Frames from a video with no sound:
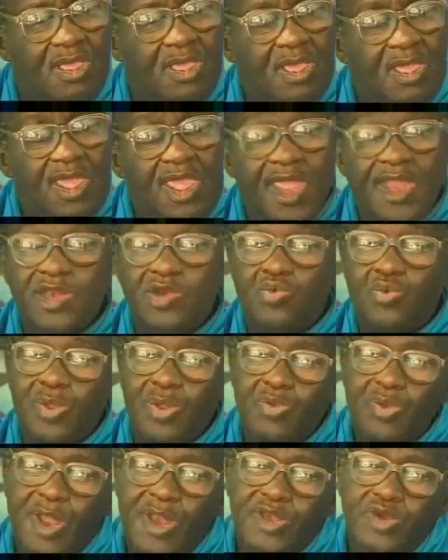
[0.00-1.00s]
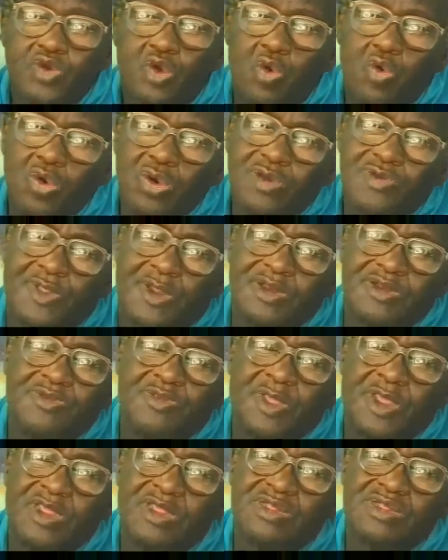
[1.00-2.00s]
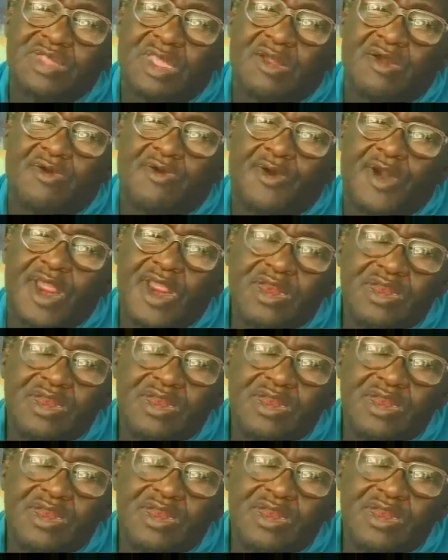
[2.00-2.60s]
and we were told that there is a great